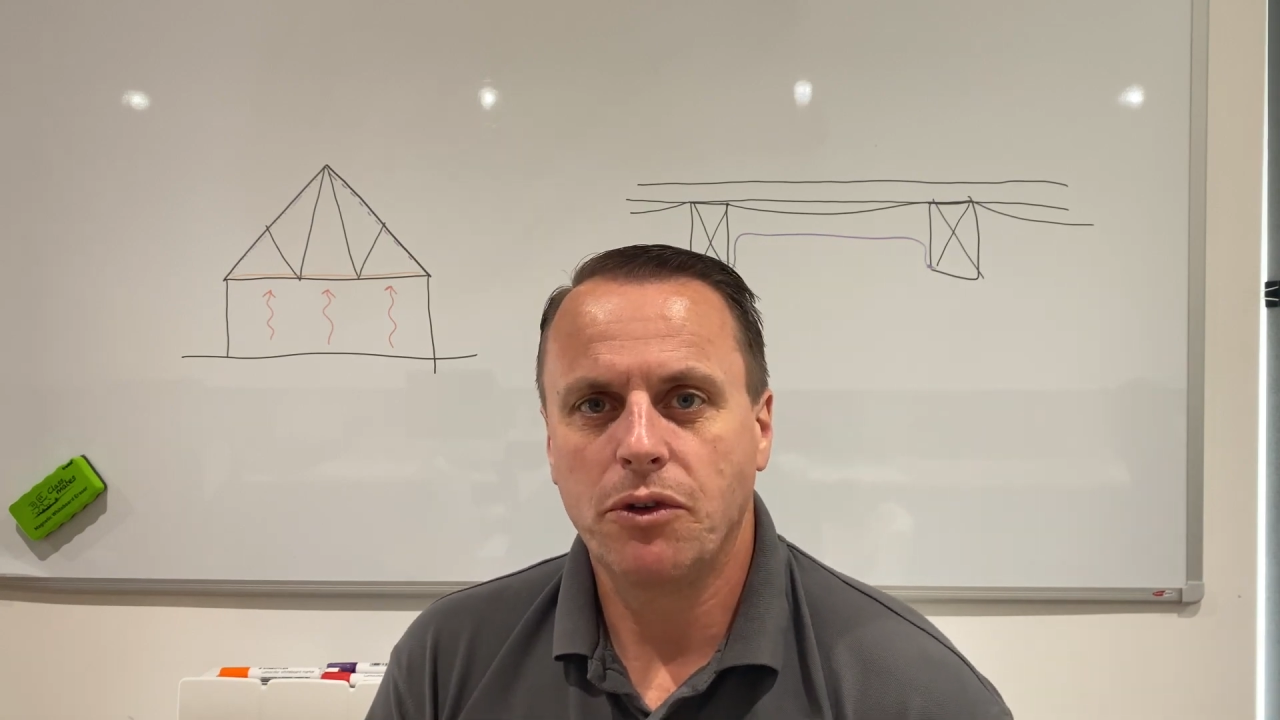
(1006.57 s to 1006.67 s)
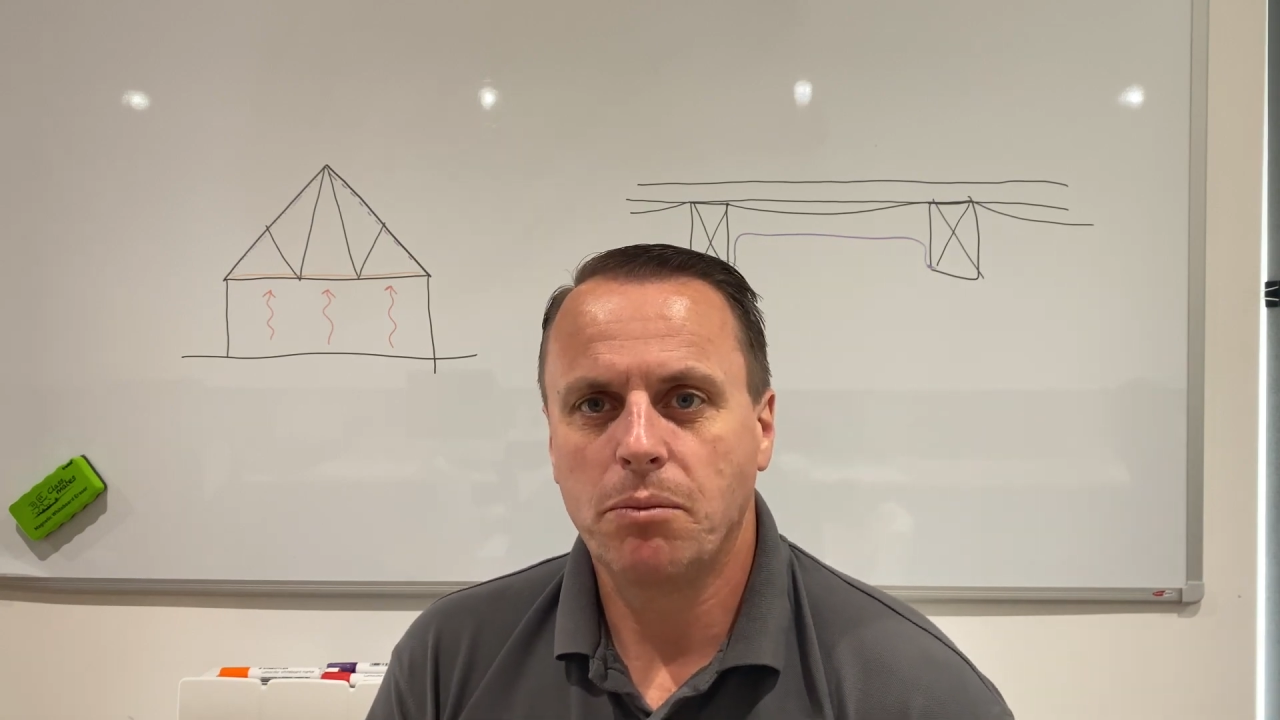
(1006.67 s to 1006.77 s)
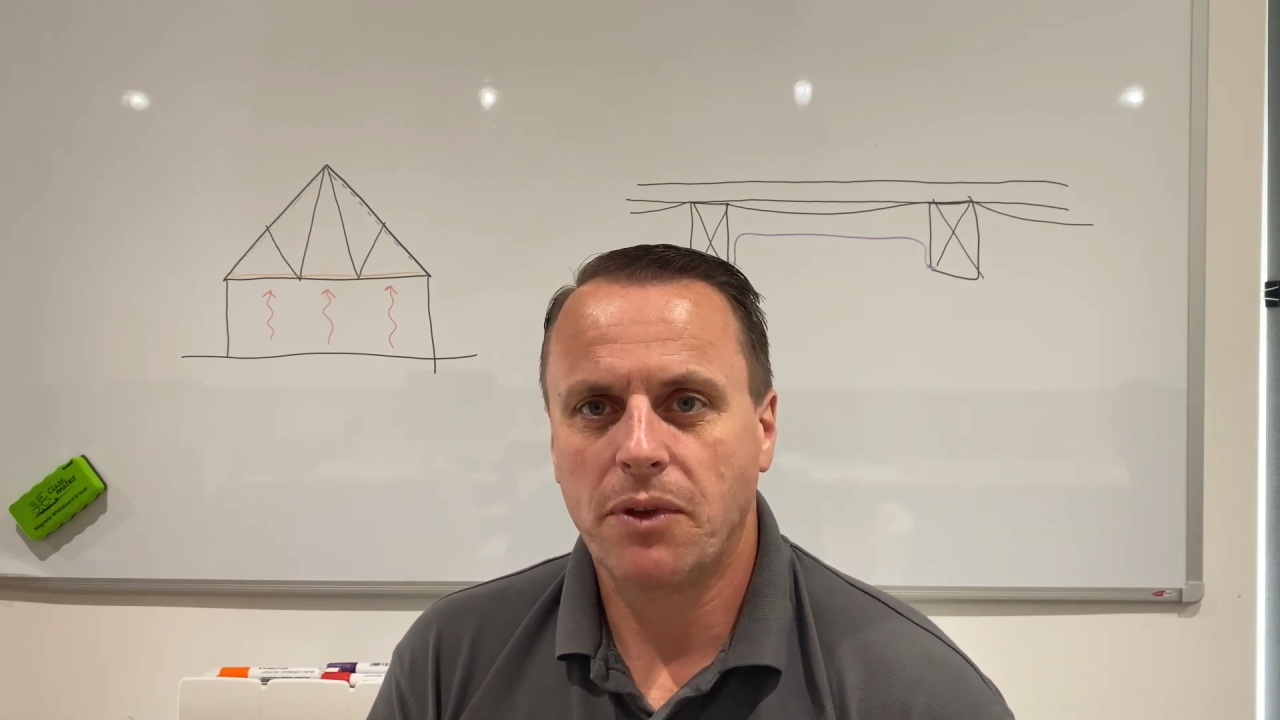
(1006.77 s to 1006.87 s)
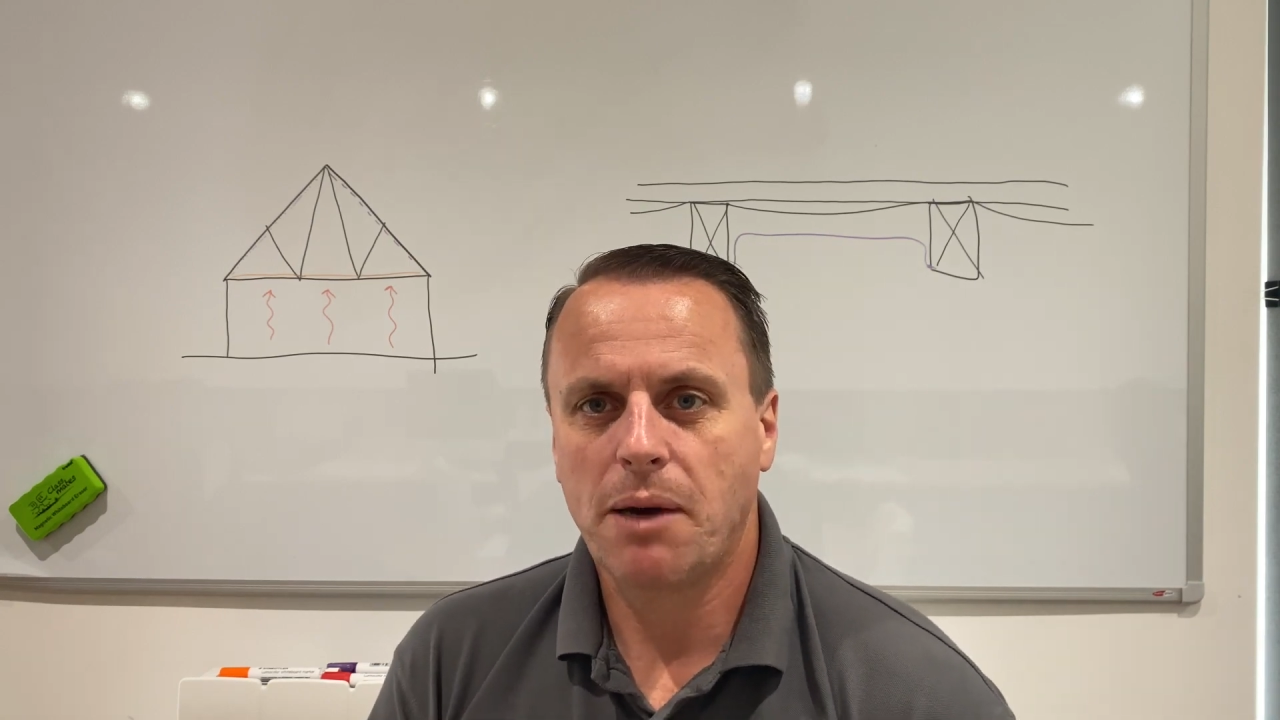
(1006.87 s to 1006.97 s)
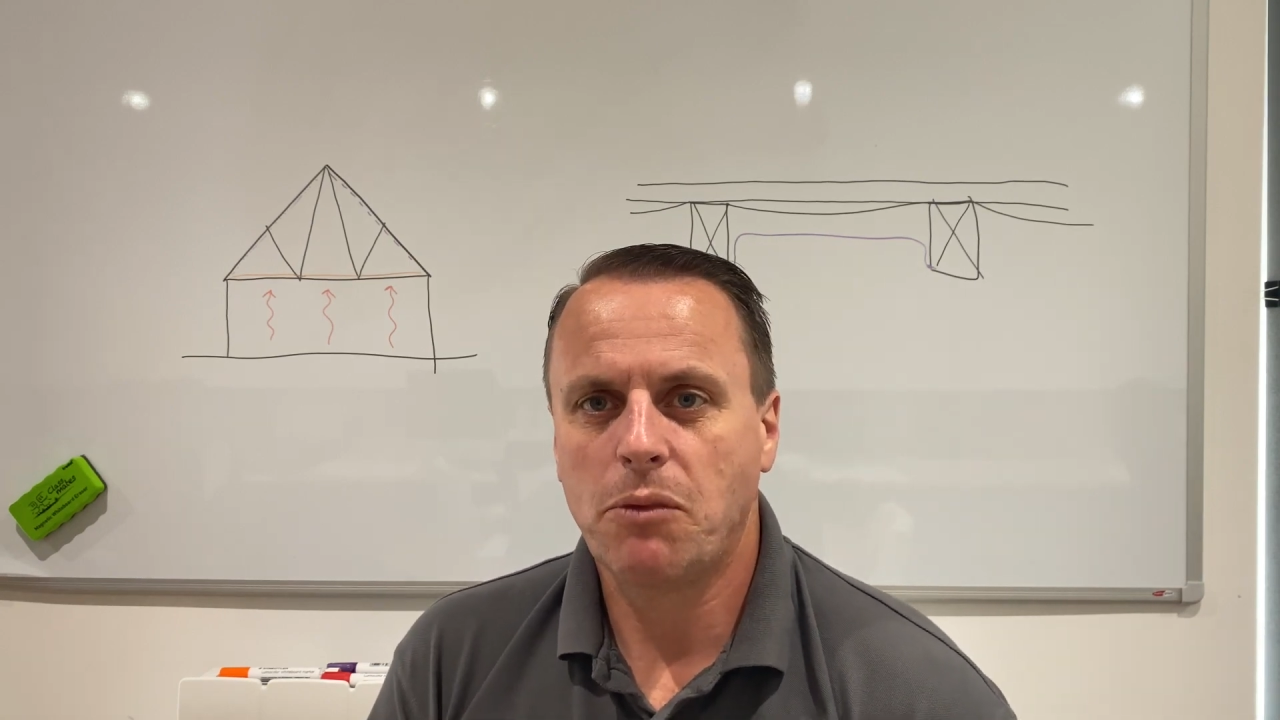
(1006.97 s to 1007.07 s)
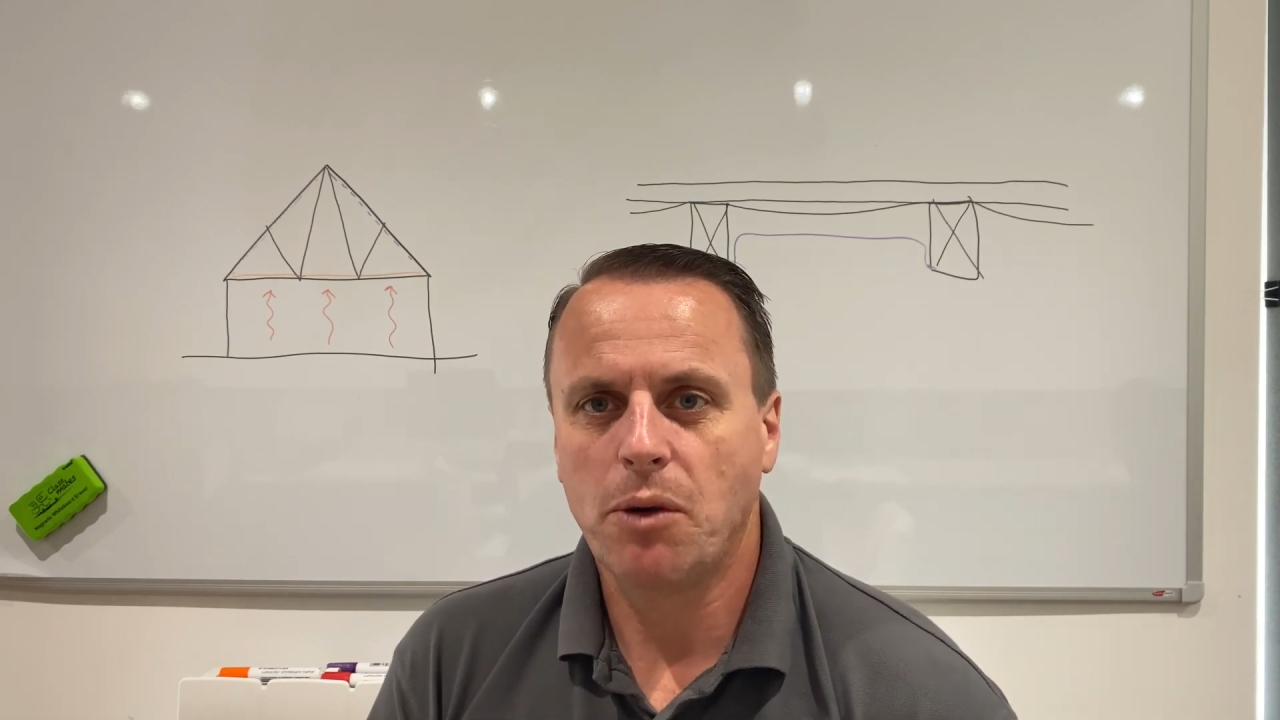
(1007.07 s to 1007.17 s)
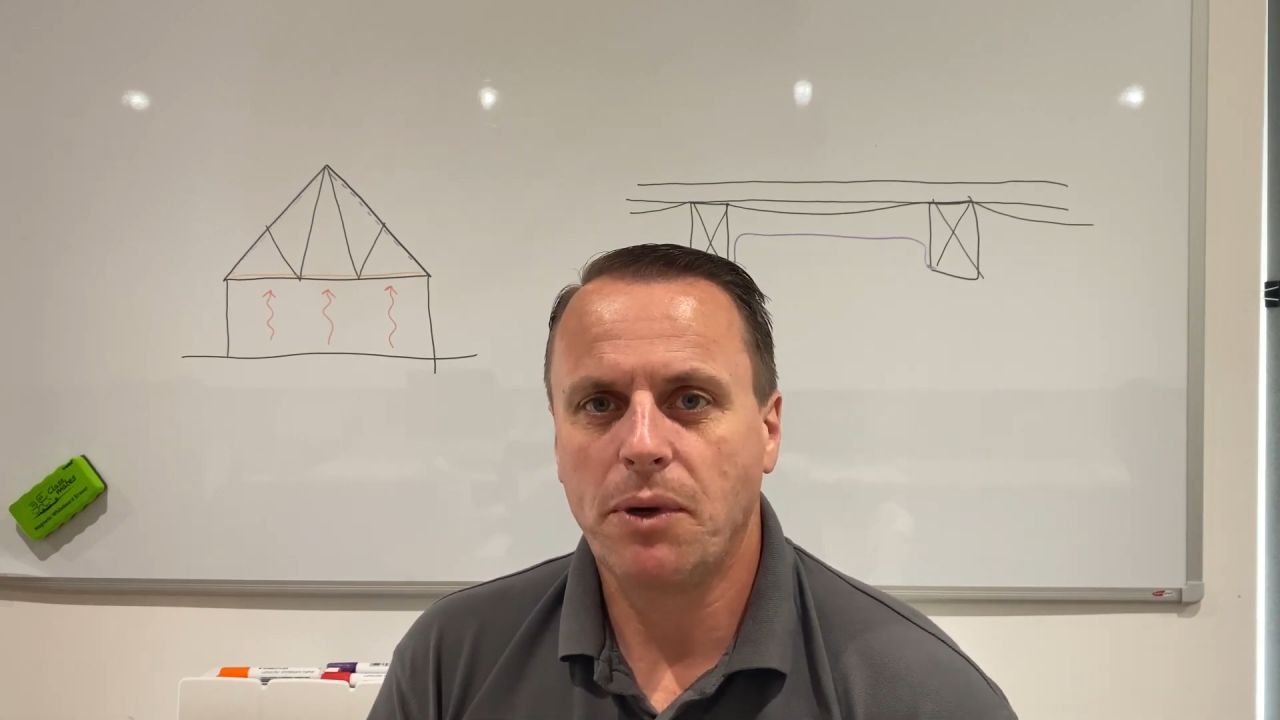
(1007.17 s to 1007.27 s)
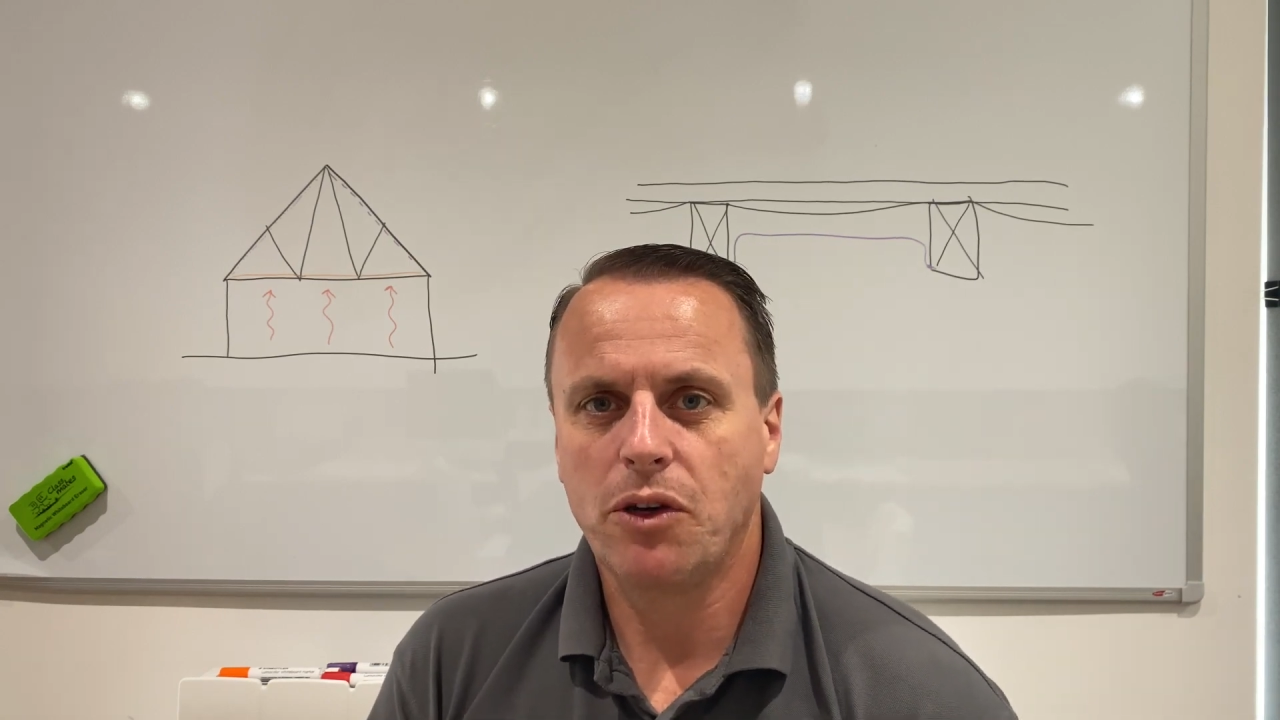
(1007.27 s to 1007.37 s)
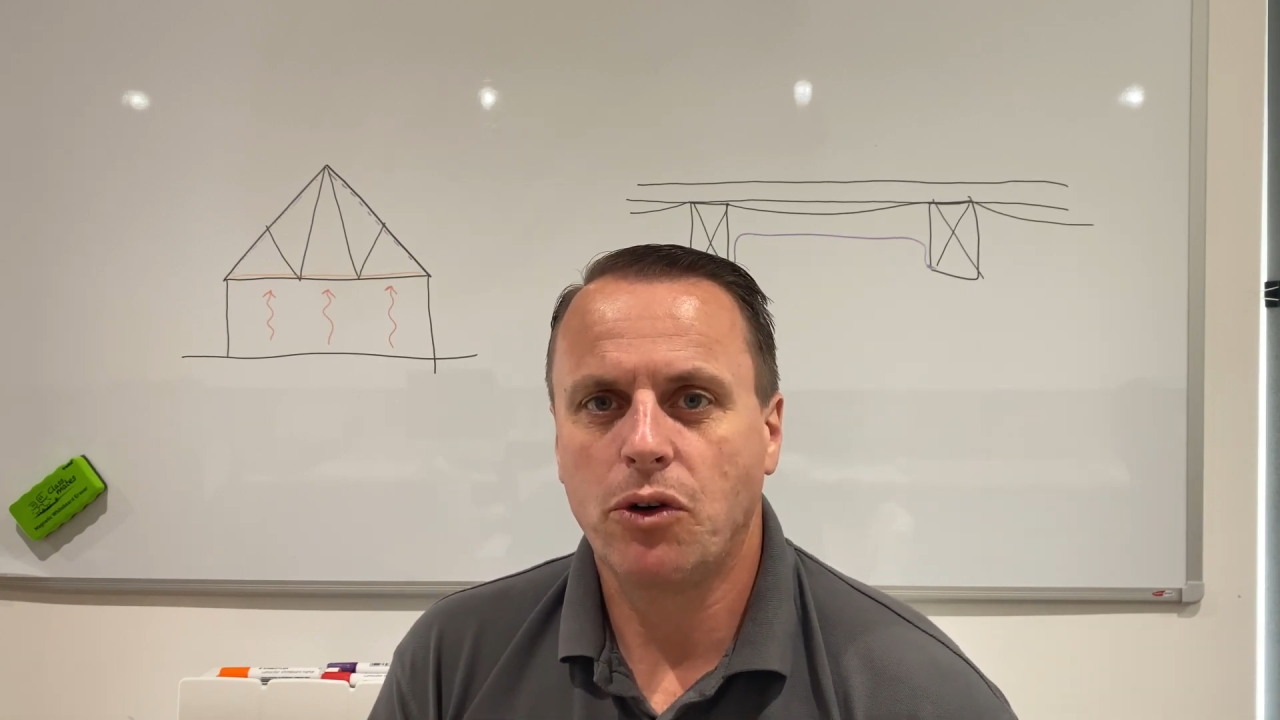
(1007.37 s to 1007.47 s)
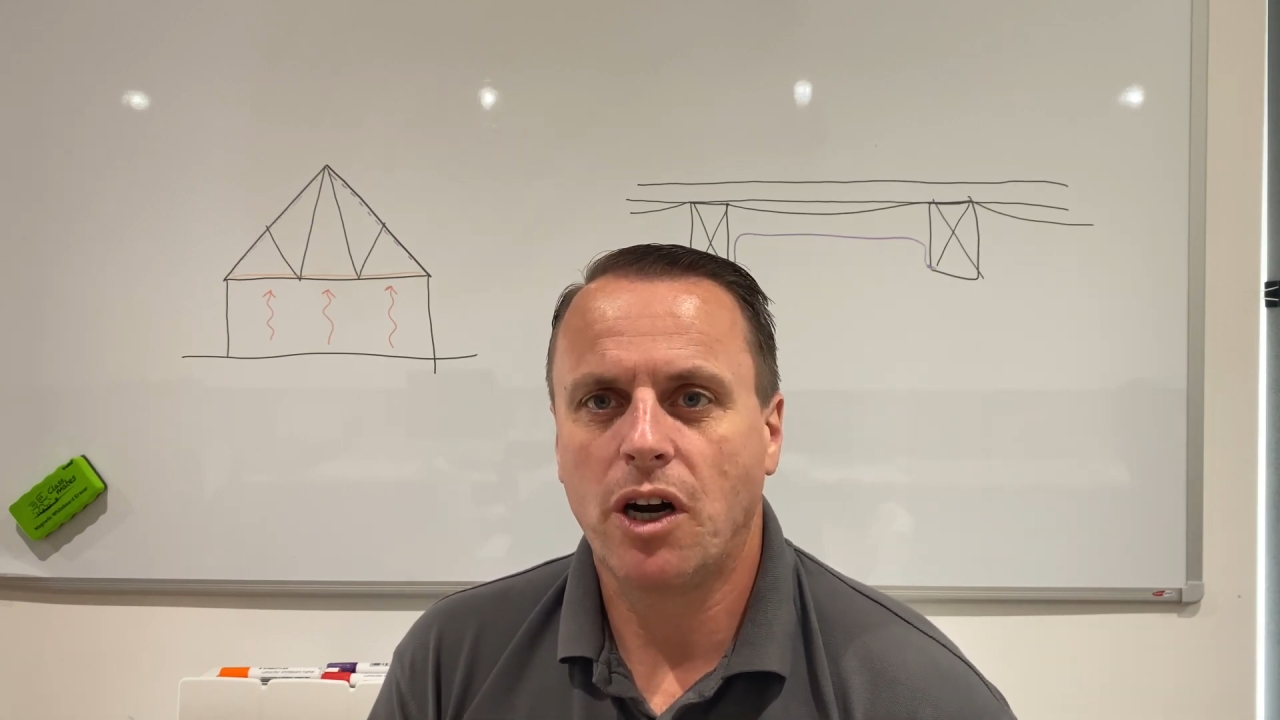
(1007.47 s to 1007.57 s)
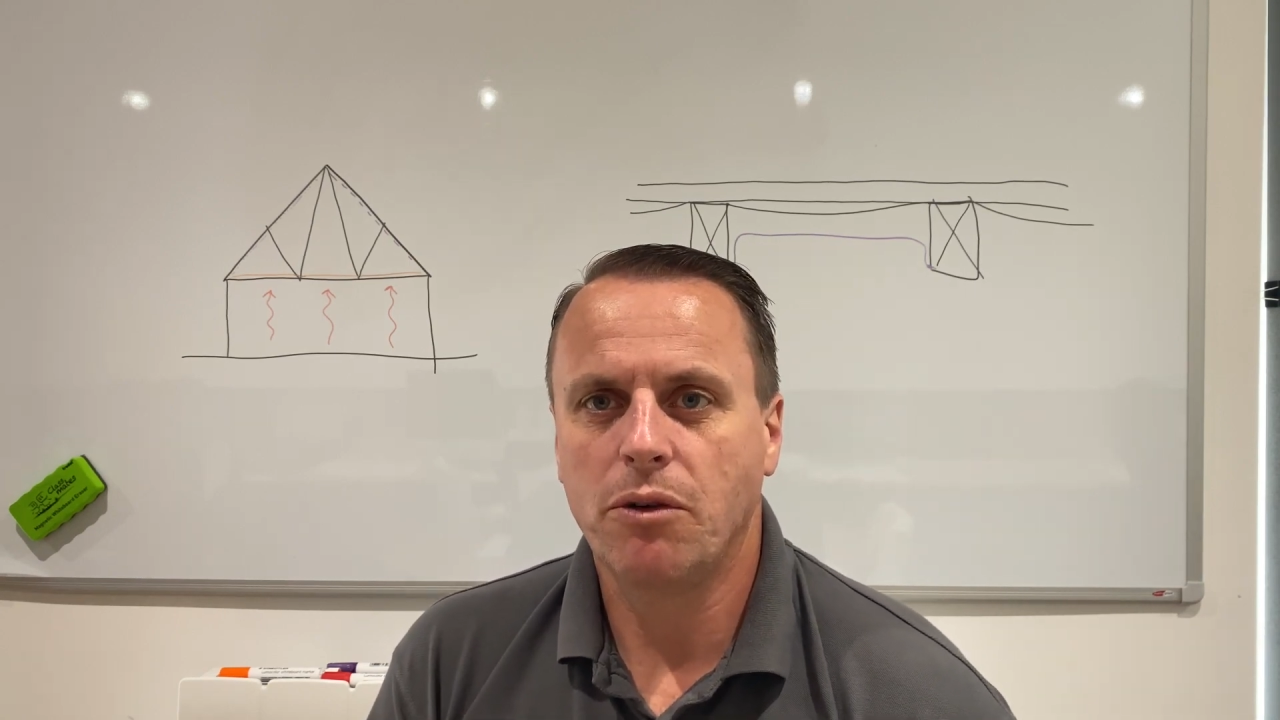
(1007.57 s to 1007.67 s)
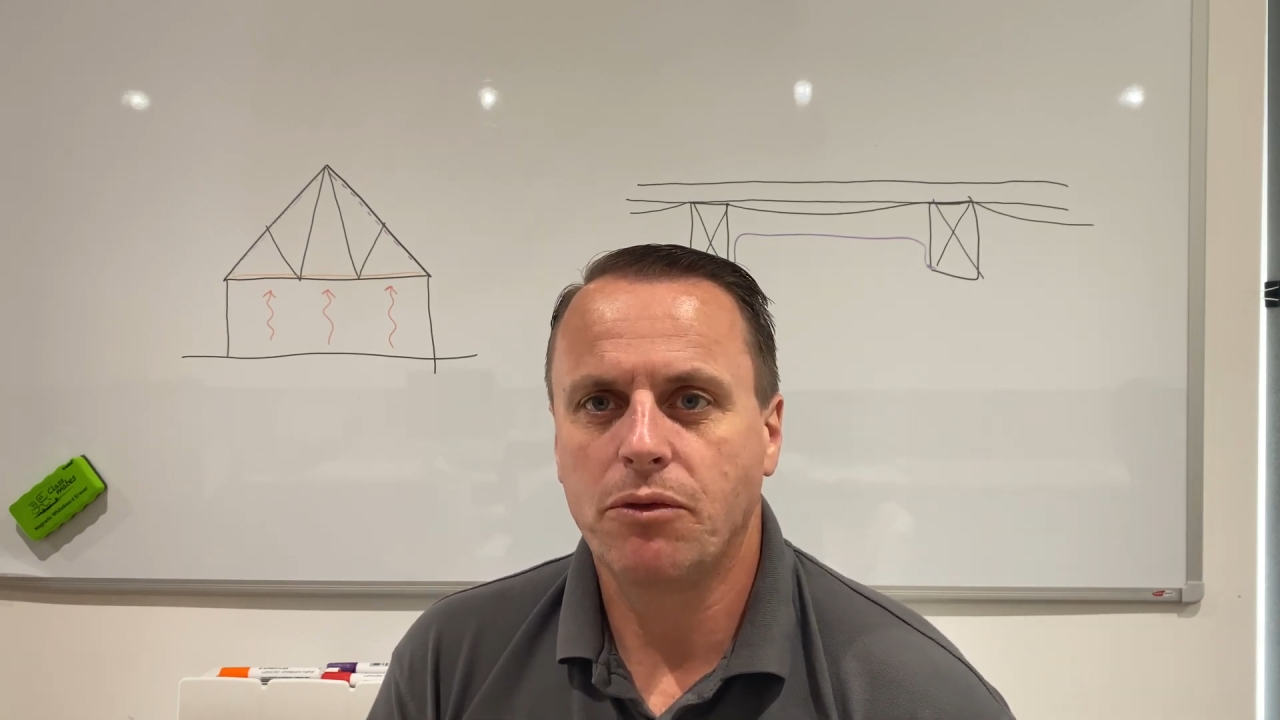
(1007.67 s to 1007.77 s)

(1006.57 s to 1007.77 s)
That might be your home